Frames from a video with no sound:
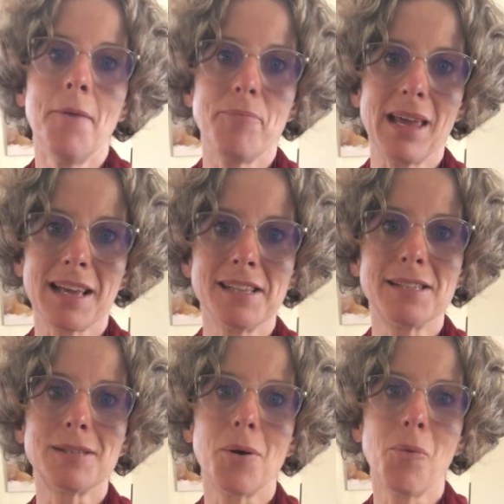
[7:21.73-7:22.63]

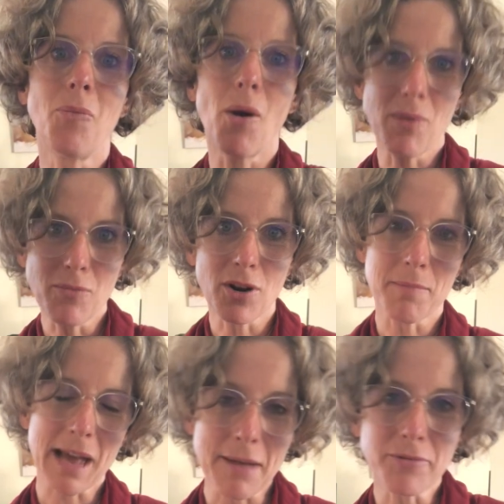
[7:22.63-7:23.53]
Because what we want to
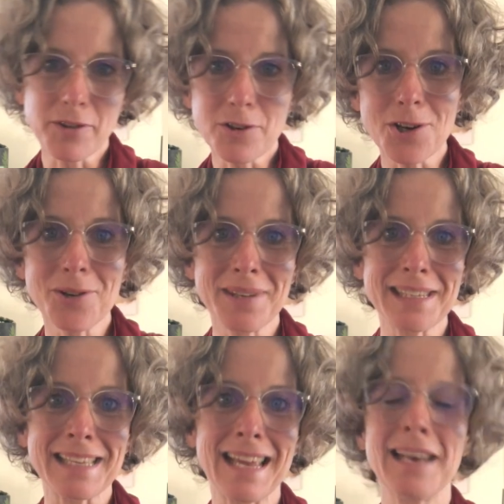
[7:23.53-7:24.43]
be able to do
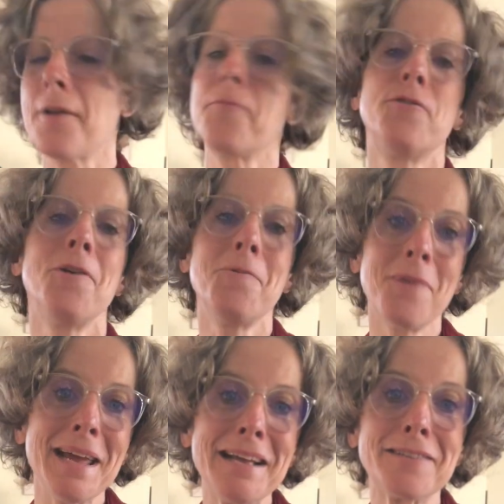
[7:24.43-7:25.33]
is in a few
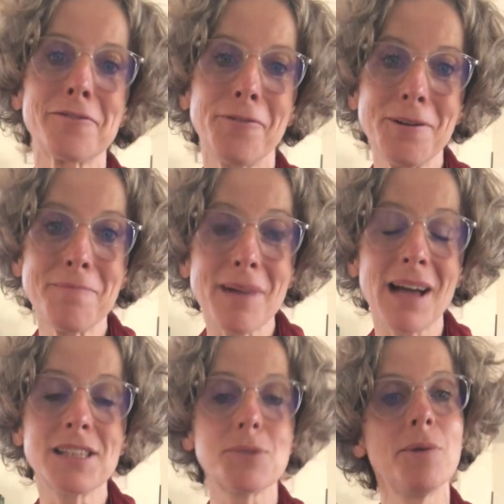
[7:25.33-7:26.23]
weeks or a few months,